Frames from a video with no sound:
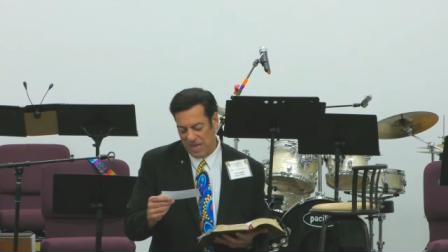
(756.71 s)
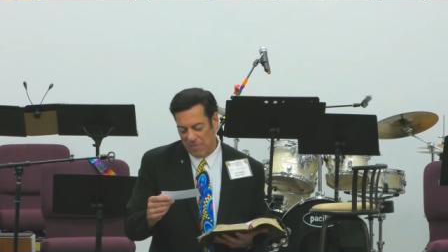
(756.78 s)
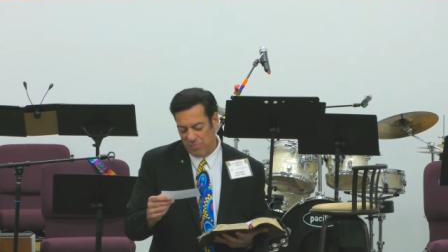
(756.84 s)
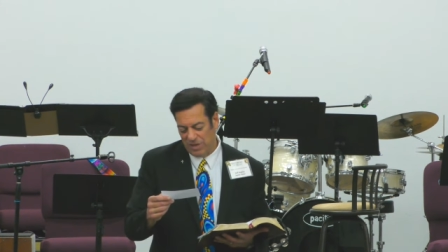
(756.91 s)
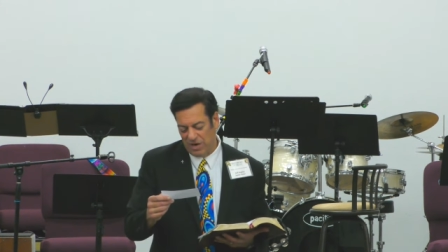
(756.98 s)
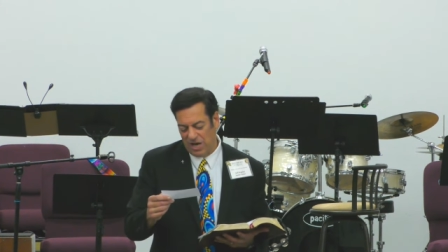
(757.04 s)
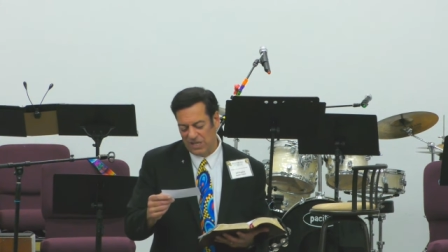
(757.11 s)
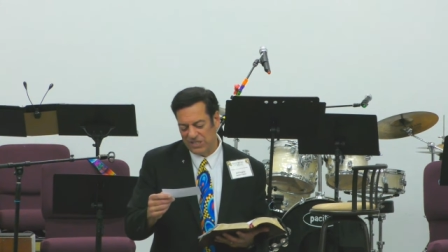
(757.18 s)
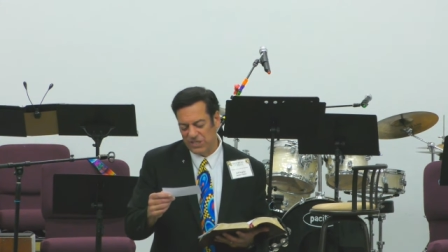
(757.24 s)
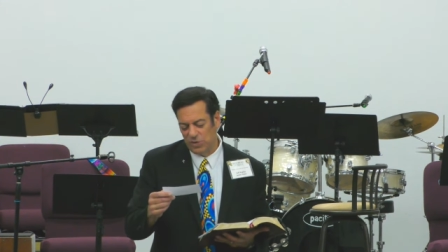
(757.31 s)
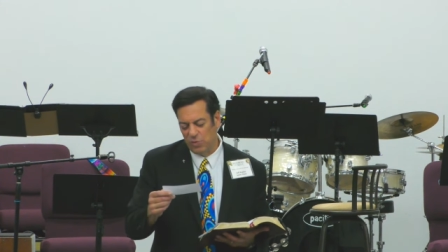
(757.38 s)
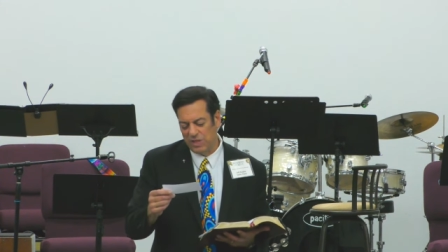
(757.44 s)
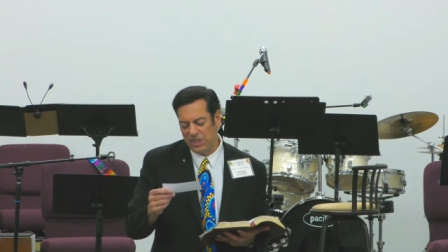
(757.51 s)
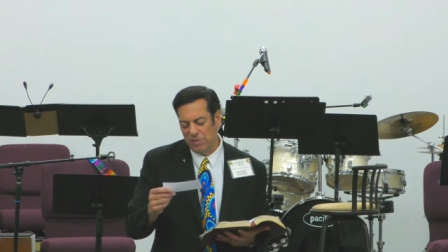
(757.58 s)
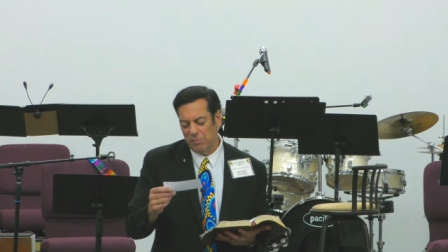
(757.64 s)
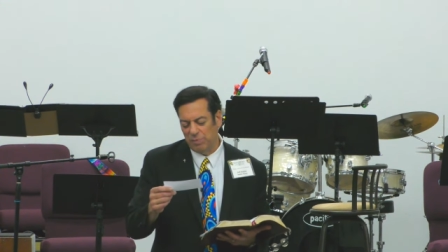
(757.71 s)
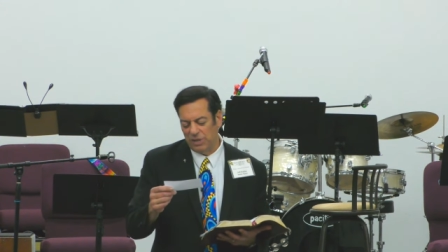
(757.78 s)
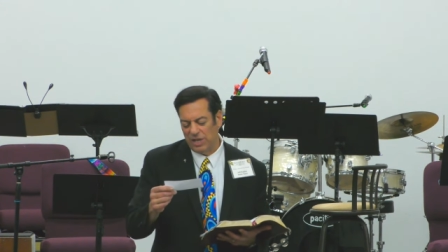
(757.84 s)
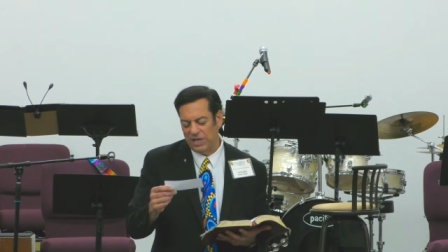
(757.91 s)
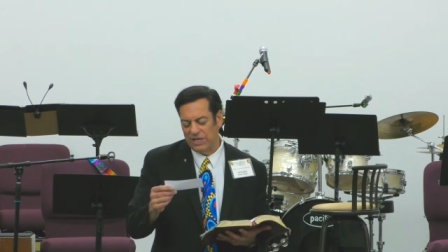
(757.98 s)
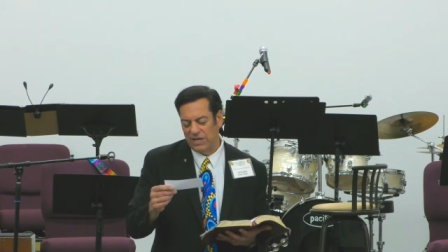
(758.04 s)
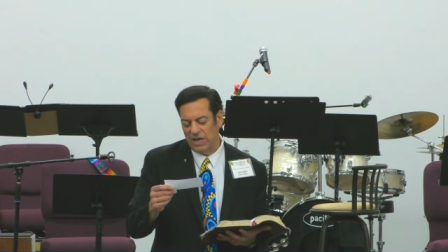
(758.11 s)
but also with the
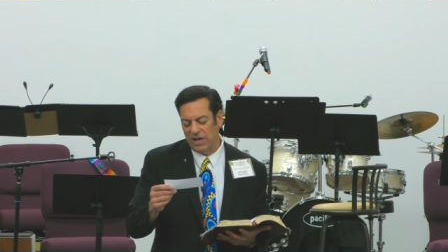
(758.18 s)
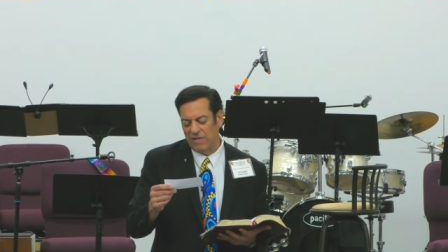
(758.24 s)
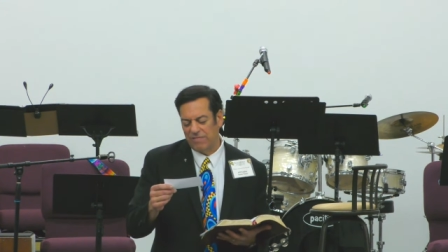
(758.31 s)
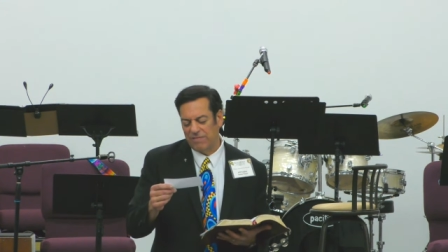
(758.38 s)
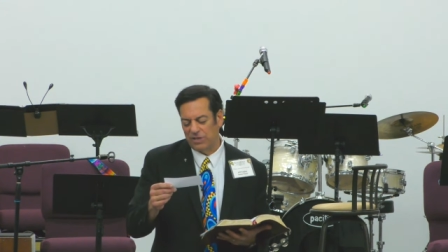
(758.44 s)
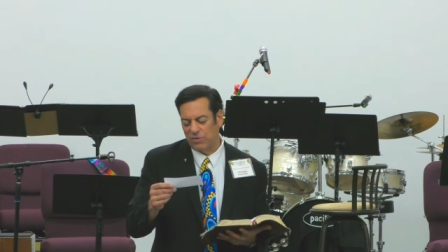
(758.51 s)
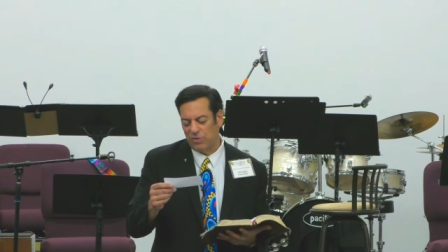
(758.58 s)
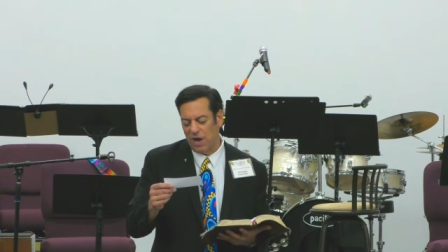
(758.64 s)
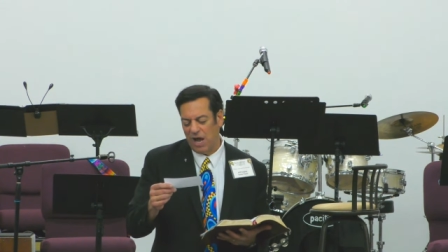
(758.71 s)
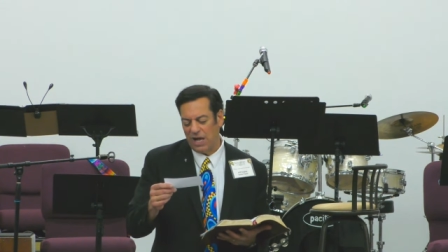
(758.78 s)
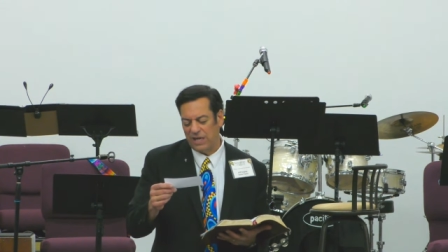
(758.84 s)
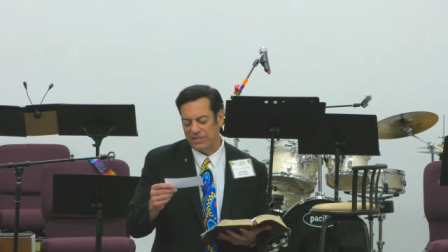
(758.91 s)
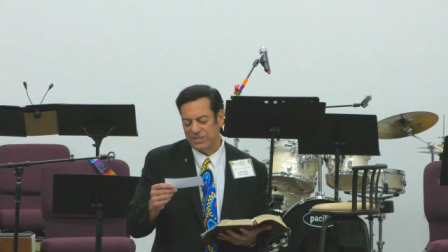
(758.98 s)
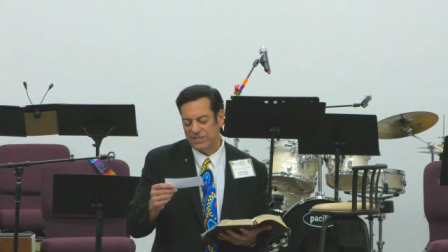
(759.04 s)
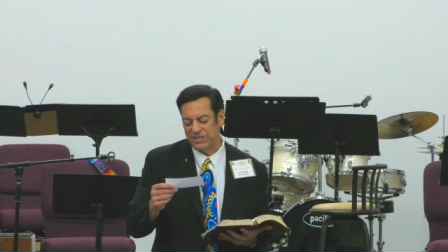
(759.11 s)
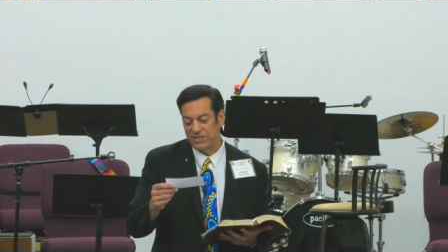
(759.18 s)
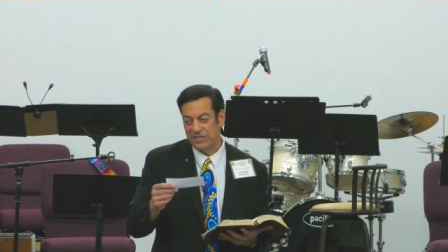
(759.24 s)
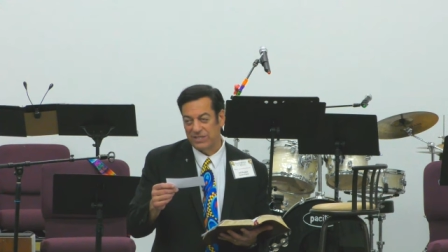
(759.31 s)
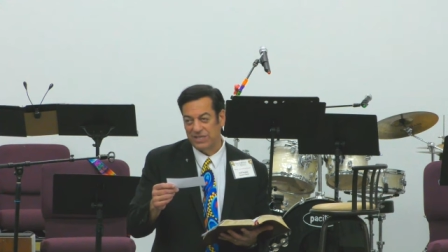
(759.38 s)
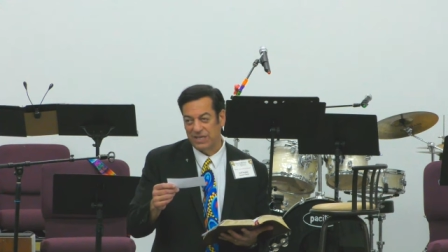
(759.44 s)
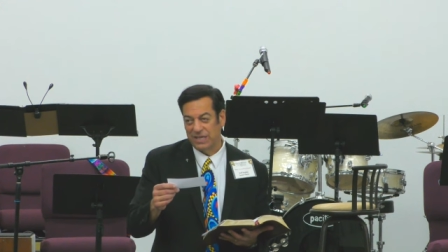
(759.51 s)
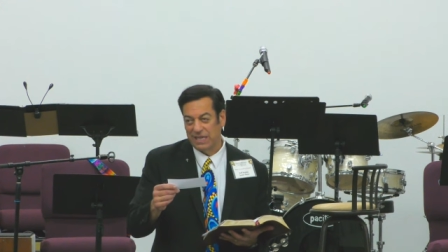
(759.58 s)
blood of the
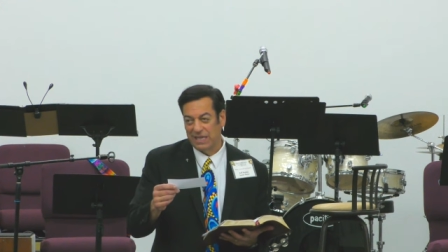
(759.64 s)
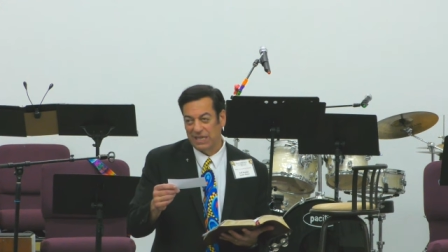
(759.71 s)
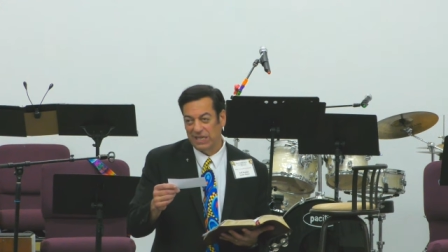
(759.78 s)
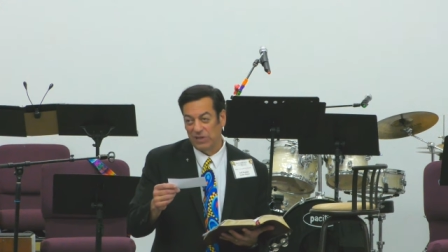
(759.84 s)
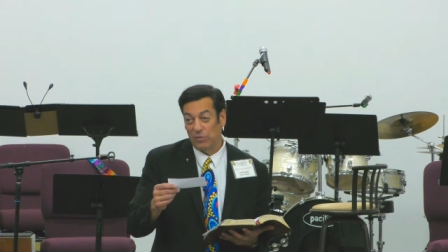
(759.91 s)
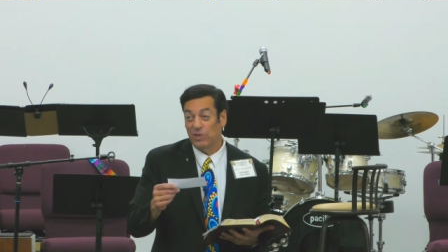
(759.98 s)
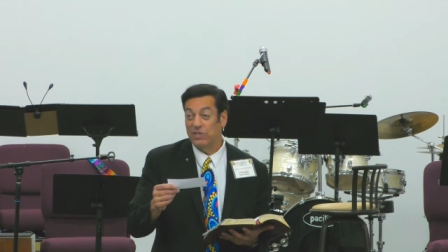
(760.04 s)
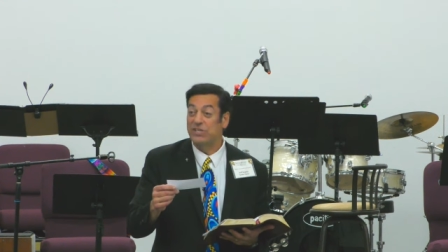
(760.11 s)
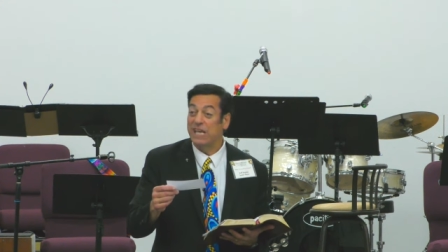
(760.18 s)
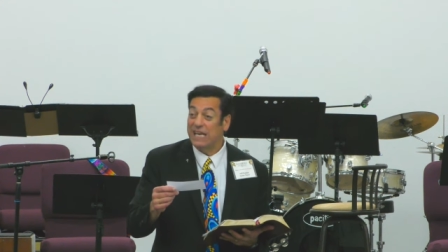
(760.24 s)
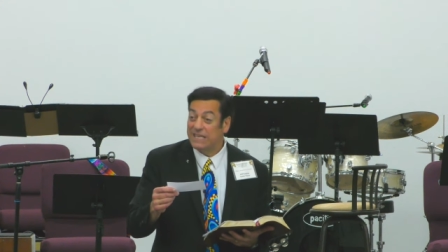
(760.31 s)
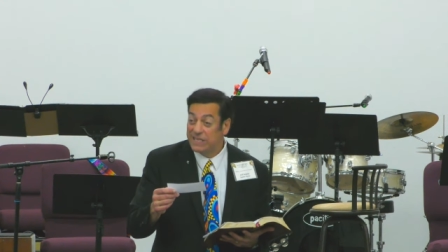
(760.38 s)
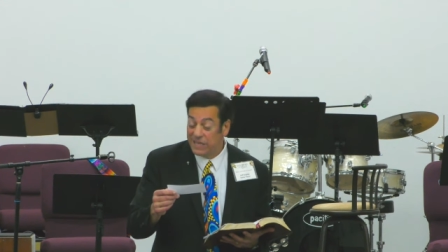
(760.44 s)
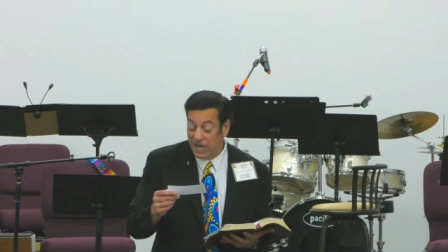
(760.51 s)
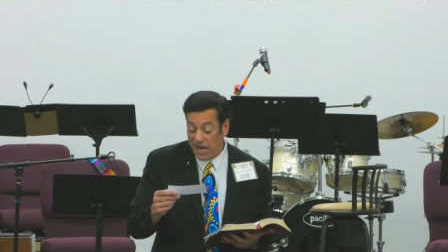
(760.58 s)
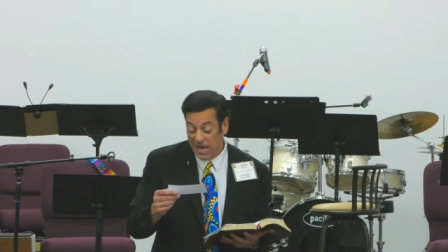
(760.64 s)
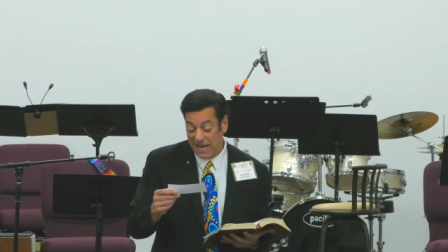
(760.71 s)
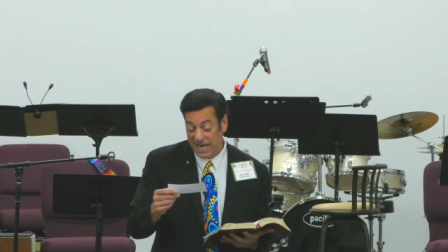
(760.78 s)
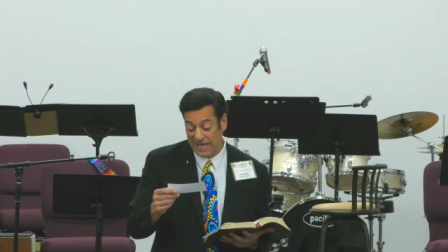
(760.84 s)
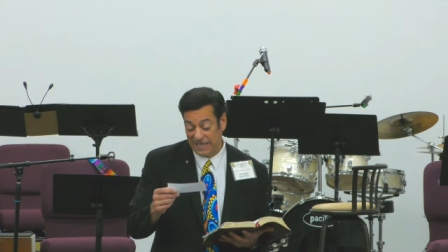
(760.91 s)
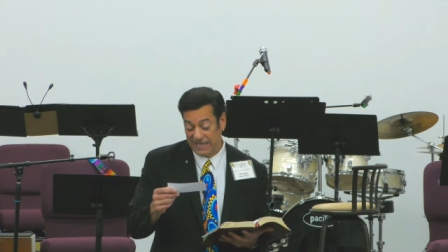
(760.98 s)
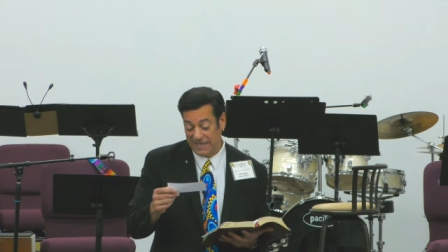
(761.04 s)
cross, which they denied.